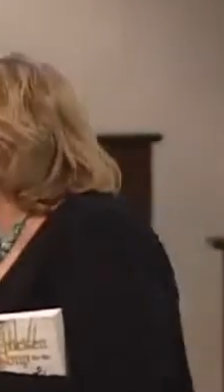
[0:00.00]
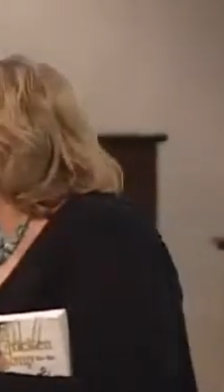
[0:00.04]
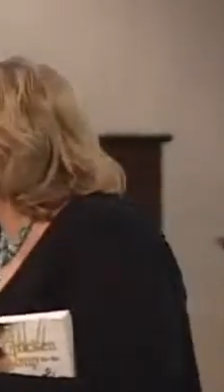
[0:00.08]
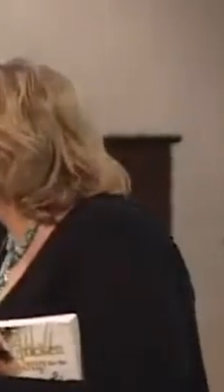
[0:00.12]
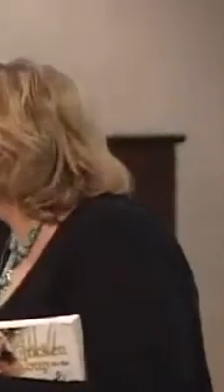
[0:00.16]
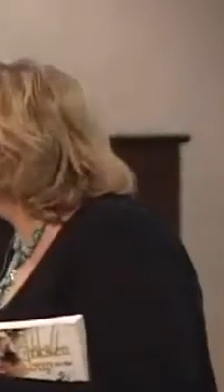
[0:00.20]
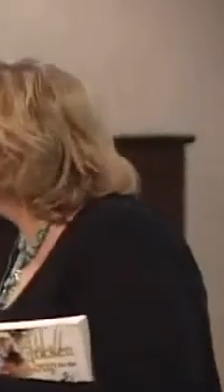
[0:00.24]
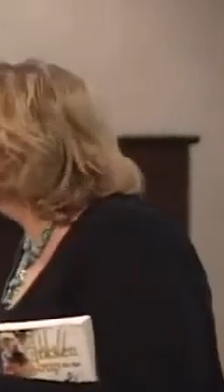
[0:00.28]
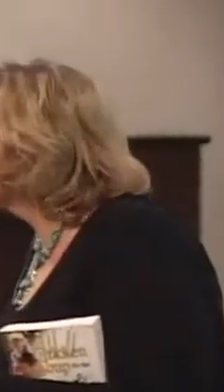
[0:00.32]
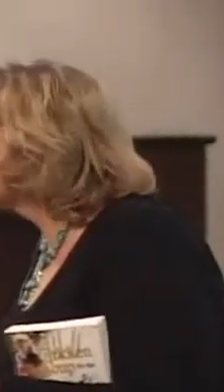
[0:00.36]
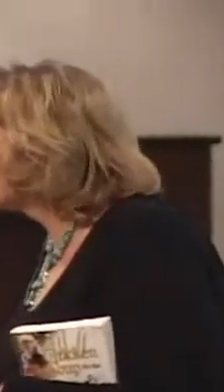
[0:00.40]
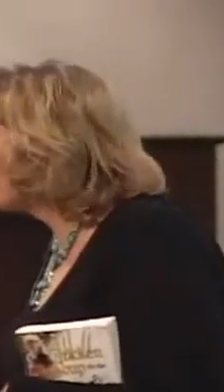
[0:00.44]
no
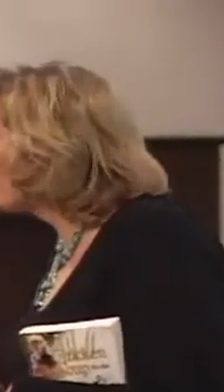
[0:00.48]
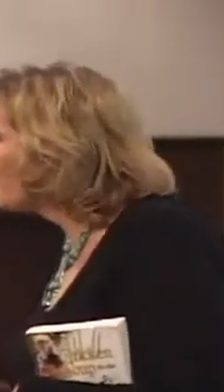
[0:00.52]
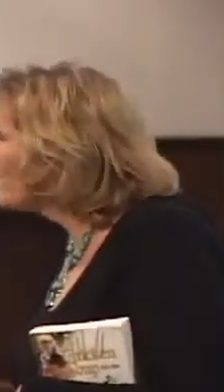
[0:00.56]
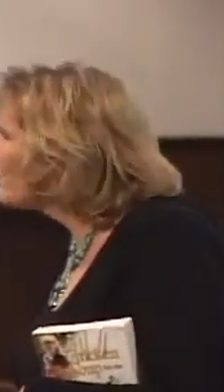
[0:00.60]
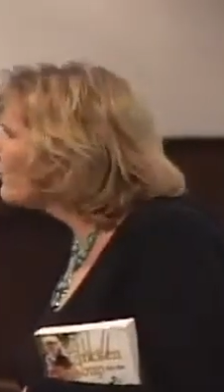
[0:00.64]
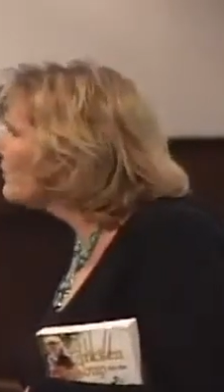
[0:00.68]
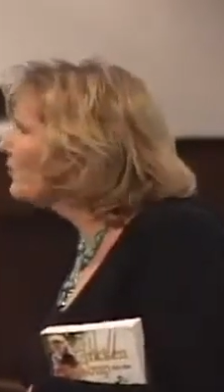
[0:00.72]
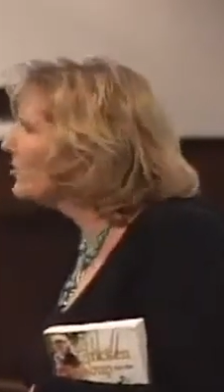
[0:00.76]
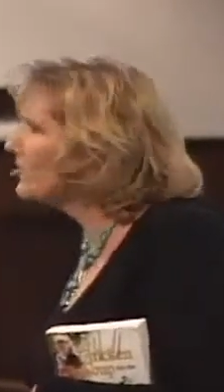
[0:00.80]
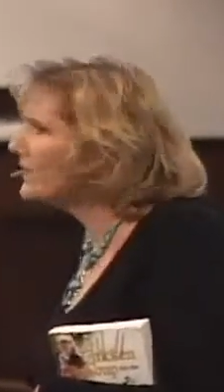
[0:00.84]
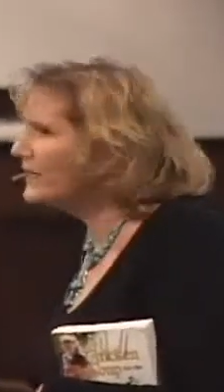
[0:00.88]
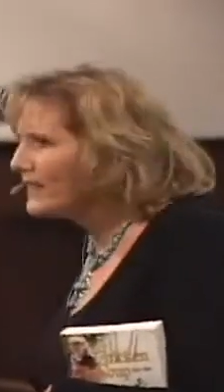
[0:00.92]
one would
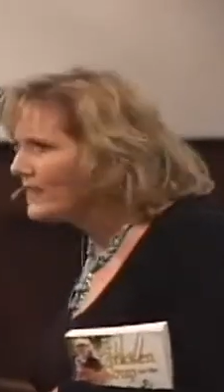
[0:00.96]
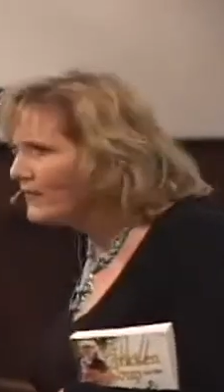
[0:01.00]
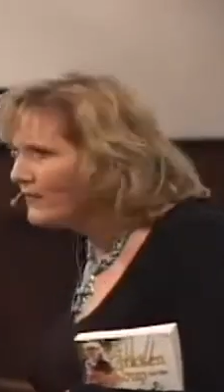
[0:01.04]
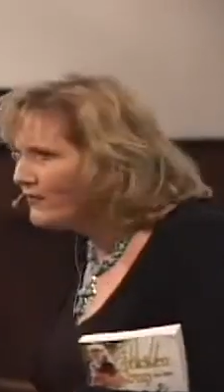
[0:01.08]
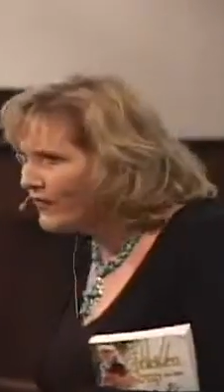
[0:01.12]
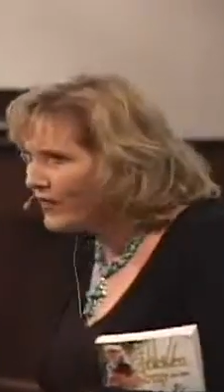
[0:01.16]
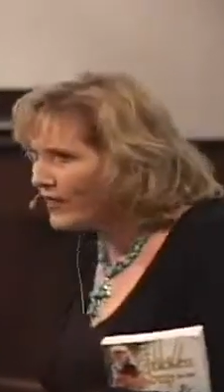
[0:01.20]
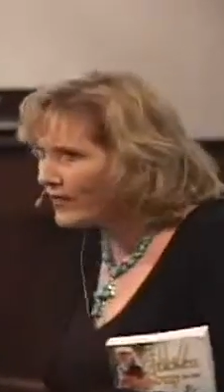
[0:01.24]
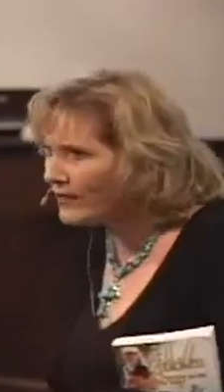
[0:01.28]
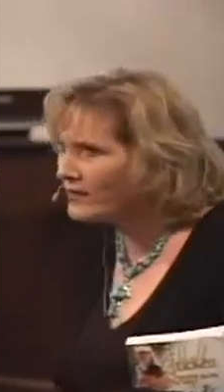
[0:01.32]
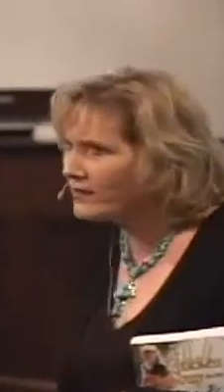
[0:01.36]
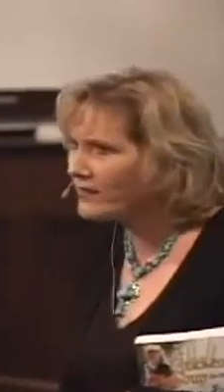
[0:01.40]
ever
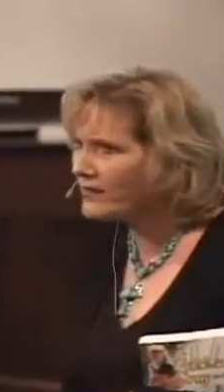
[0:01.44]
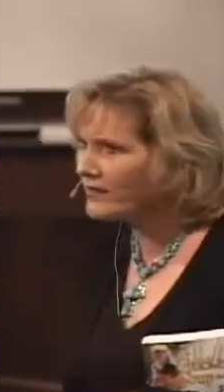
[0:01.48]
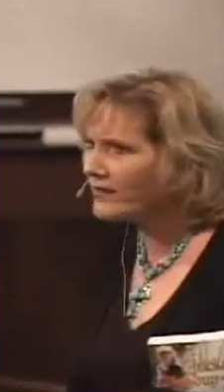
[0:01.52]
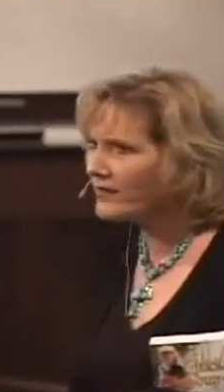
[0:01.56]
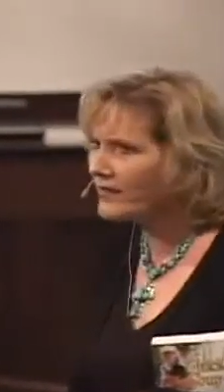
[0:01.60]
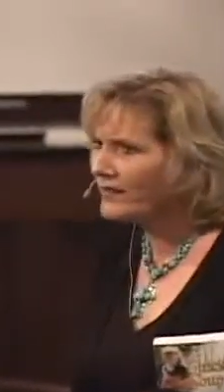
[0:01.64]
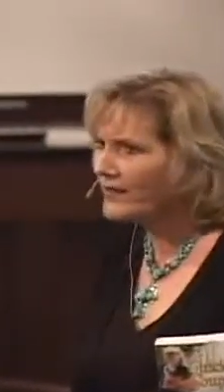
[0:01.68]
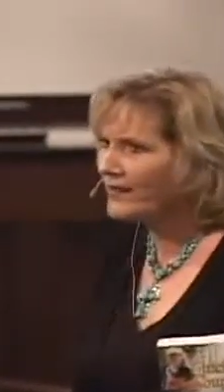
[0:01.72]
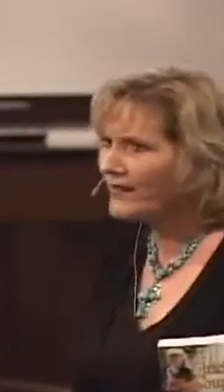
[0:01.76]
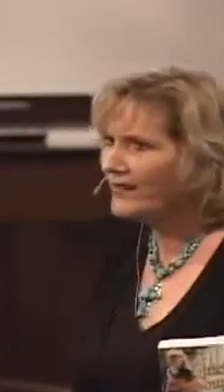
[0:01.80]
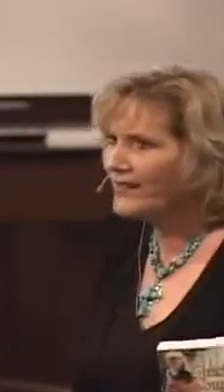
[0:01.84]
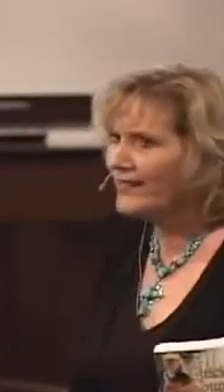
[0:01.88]
believe it.
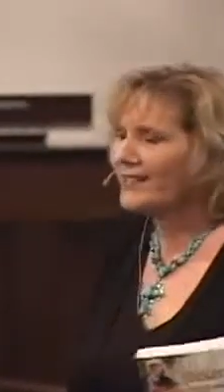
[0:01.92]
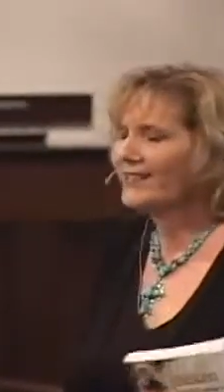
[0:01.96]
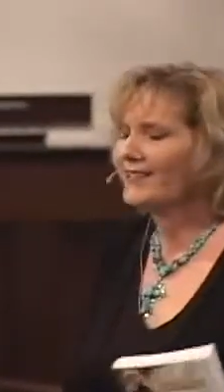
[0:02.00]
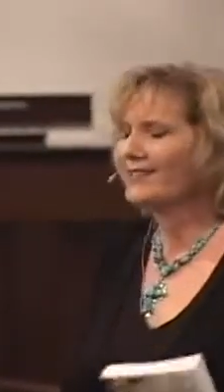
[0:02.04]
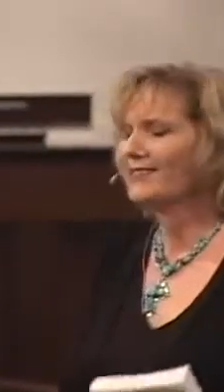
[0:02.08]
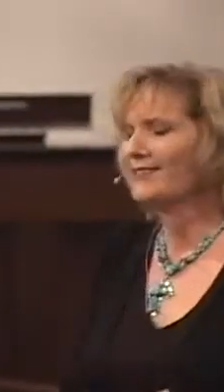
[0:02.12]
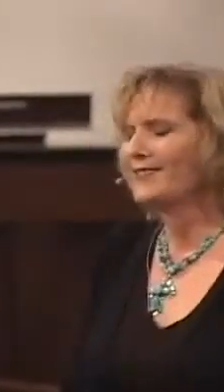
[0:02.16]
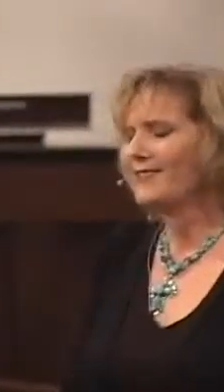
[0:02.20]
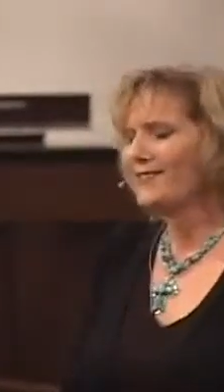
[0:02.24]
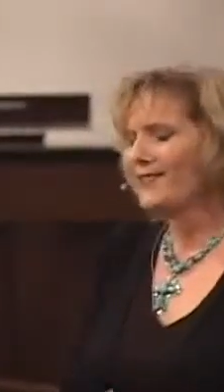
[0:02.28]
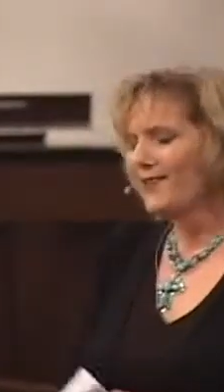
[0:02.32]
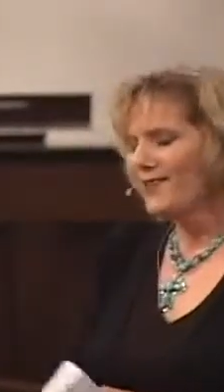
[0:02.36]

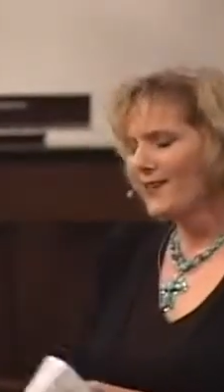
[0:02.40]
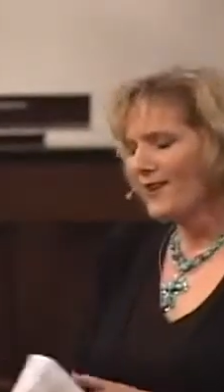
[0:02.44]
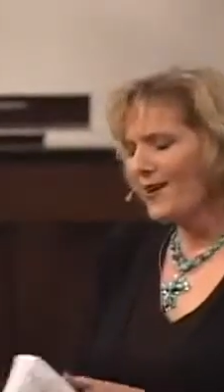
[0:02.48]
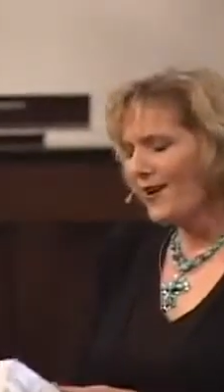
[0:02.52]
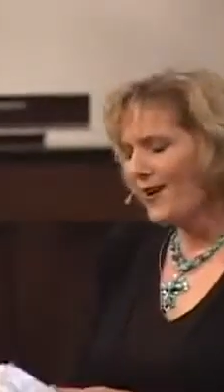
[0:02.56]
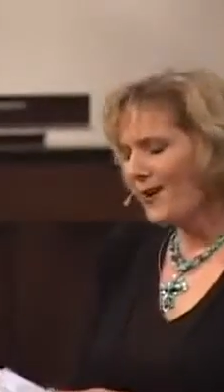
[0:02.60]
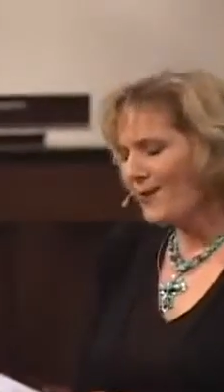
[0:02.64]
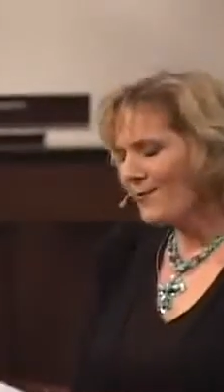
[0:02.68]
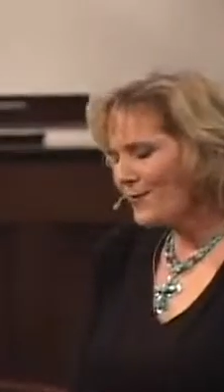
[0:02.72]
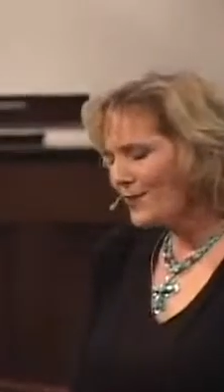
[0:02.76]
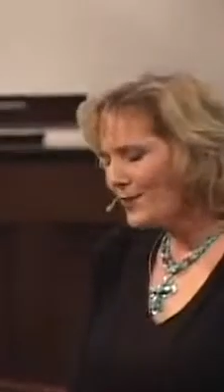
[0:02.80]
I